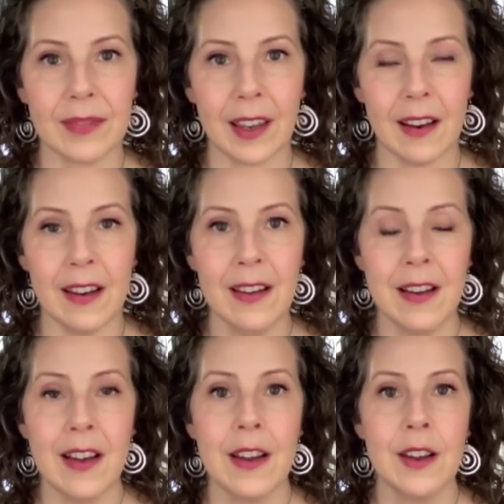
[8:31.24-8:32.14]
Okay.
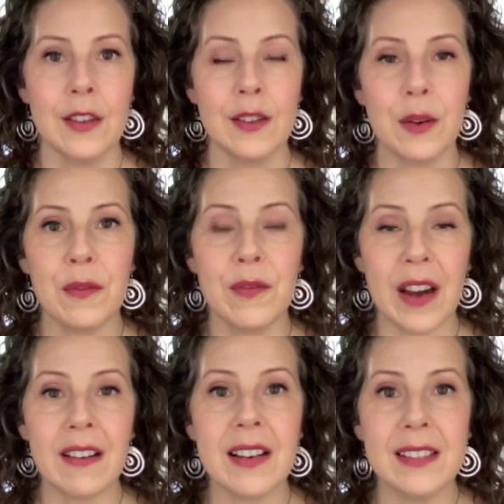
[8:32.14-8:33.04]
So a
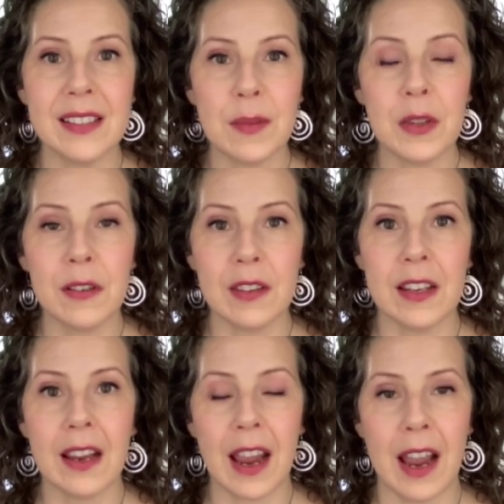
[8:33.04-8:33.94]
very similar
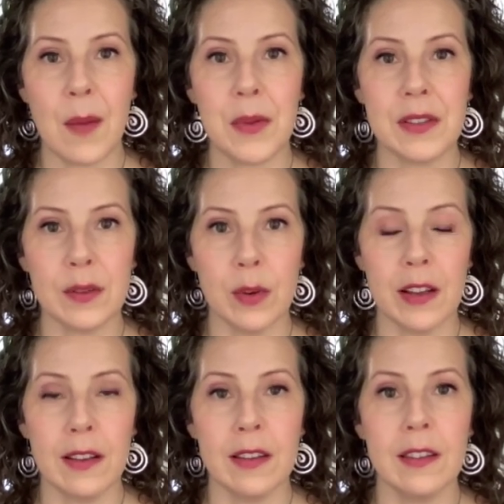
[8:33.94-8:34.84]
thing happens
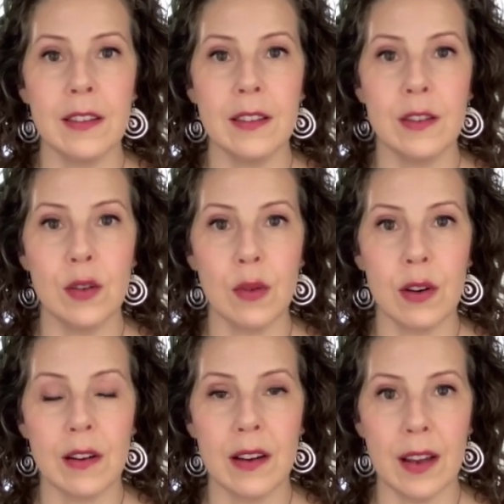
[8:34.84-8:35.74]
with
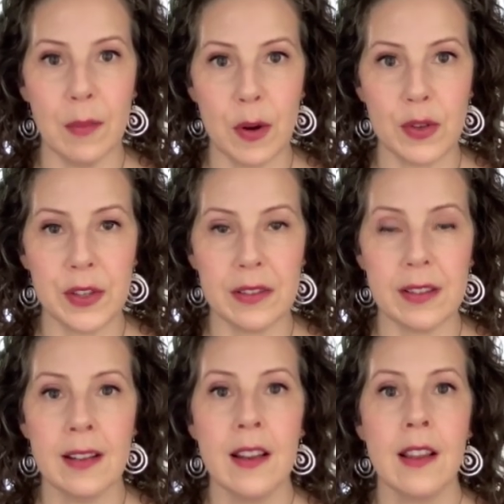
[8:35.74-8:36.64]
your
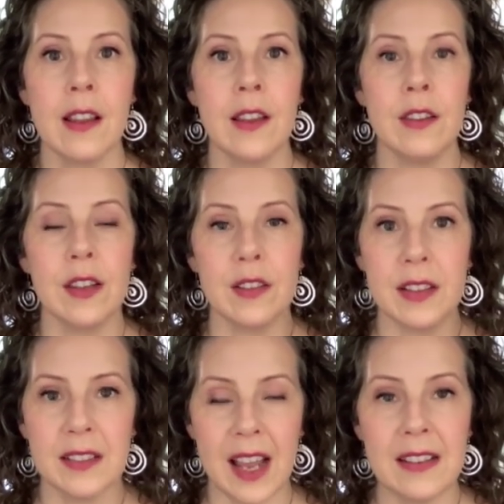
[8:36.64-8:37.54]
emotions. There's a
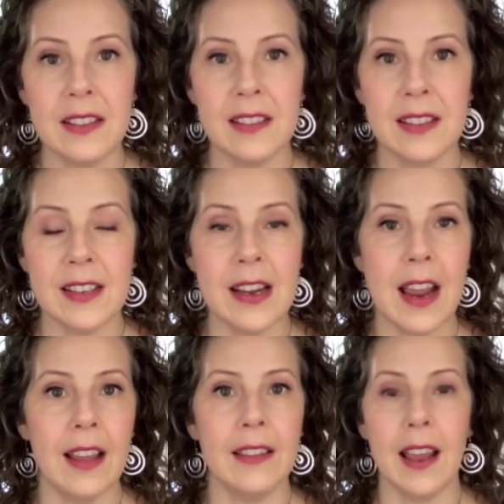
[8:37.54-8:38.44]
tendency,
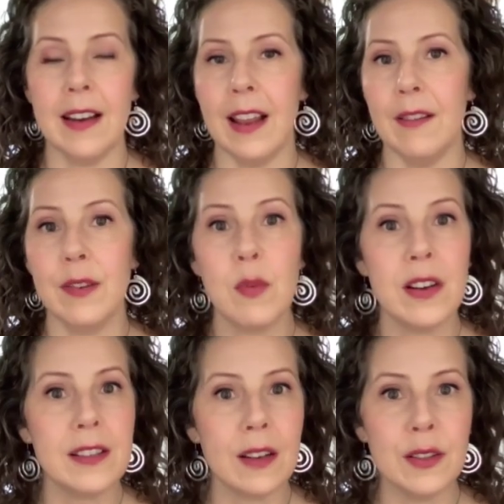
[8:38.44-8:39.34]
and that everyone
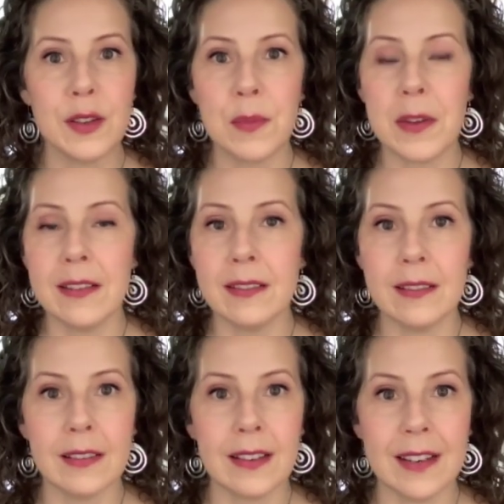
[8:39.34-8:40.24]
has also been
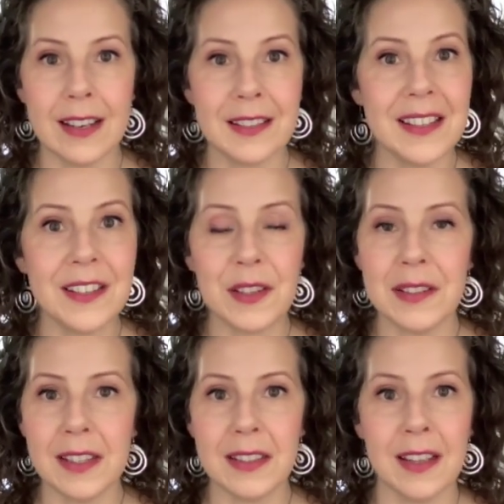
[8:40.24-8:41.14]

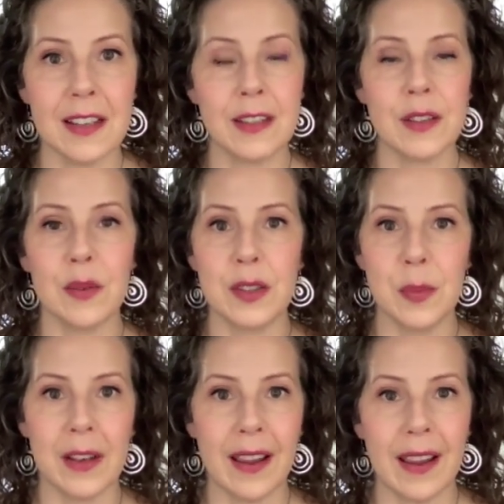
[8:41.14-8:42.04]
conditioned into this, so it's
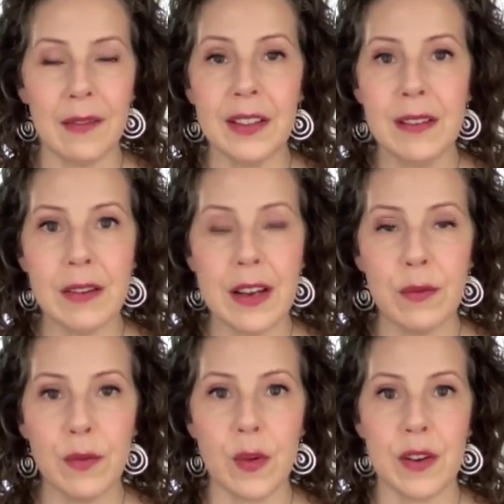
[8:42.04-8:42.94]
been heavily
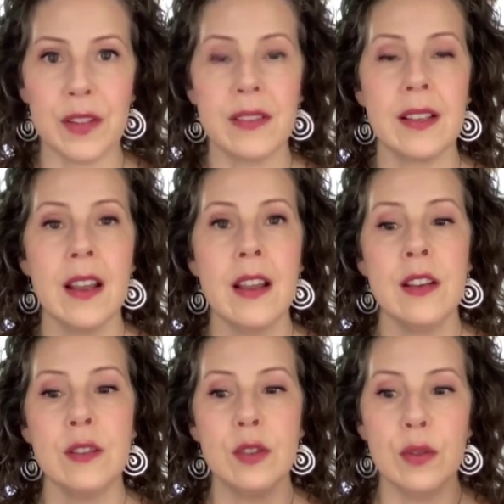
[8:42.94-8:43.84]
reinforced
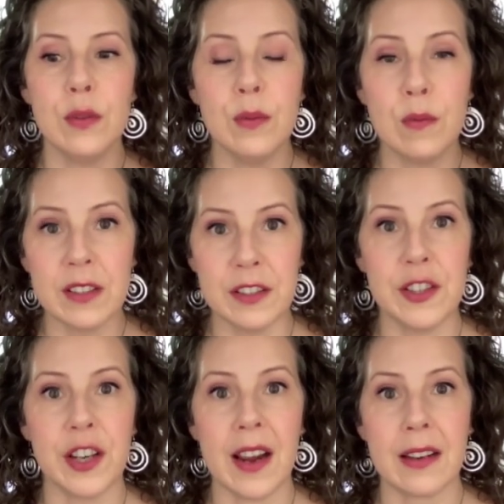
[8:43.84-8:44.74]
to
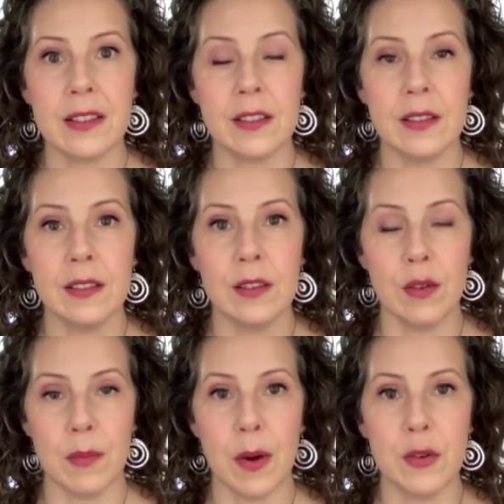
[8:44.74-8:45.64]
reject your
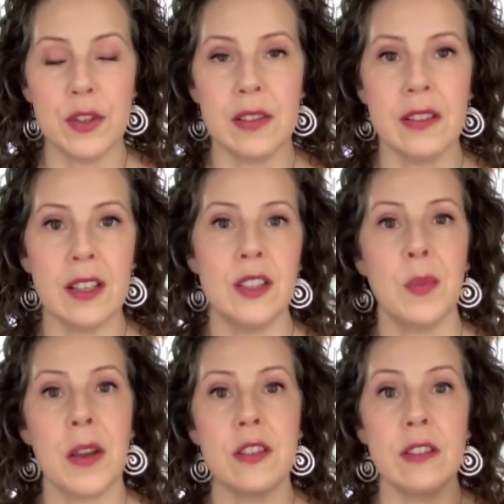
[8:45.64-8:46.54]
emotions,
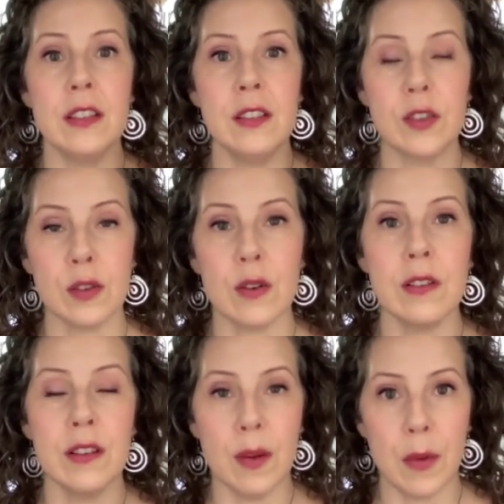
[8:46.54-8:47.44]
especially
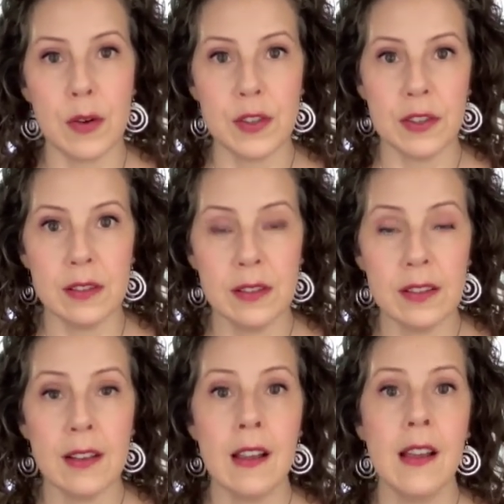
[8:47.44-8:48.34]
certain
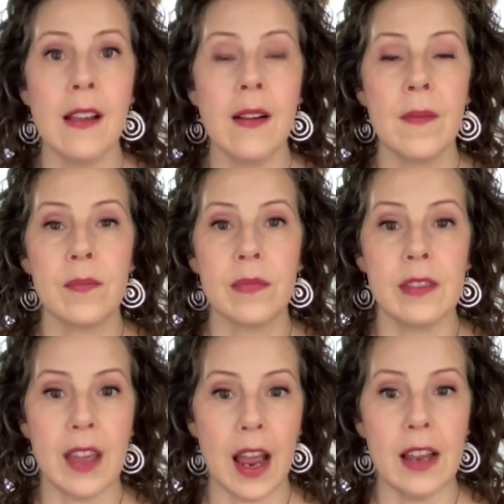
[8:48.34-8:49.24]
emotions
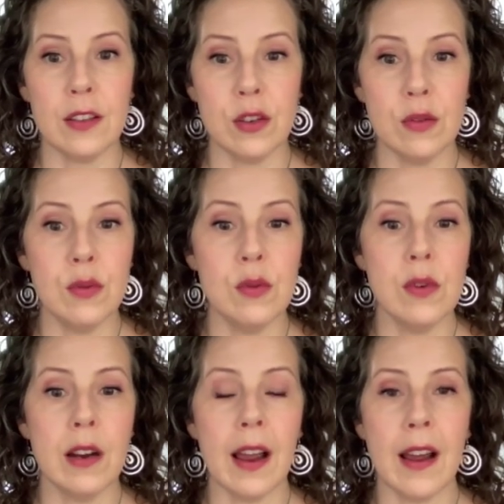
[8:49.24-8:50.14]
that you
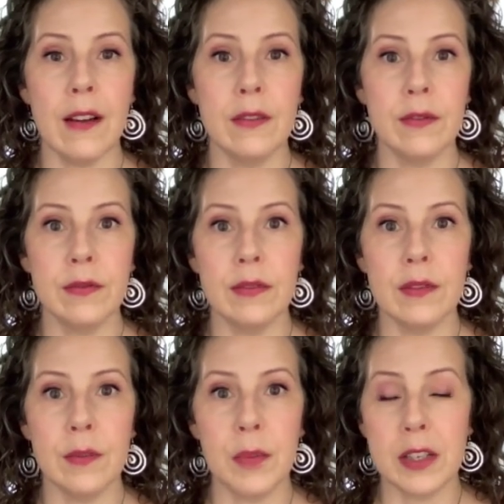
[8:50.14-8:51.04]
have
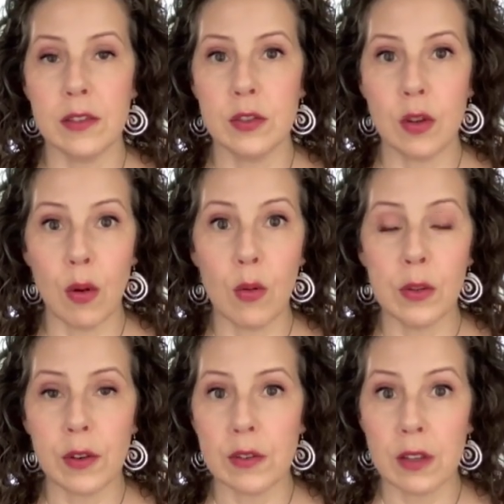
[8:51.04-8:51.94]
been told
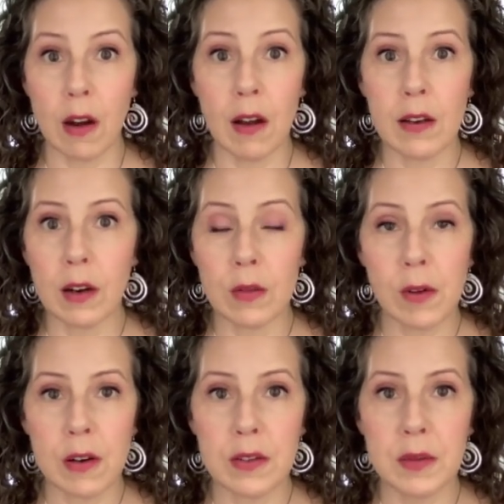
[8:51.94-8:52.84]
or taught are
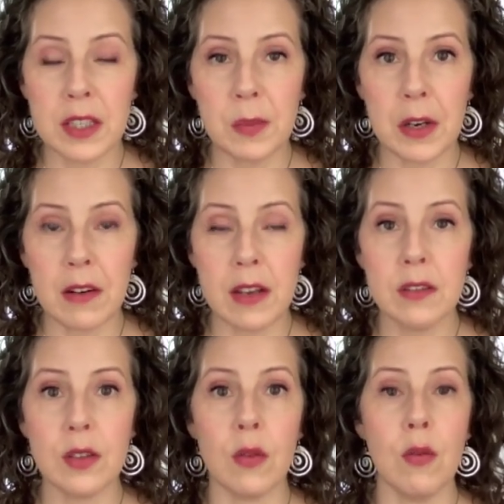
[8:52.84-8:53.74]
wrong to
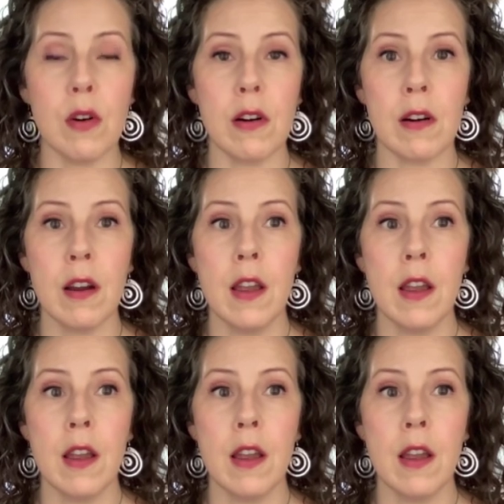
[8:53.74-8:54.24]
experience, or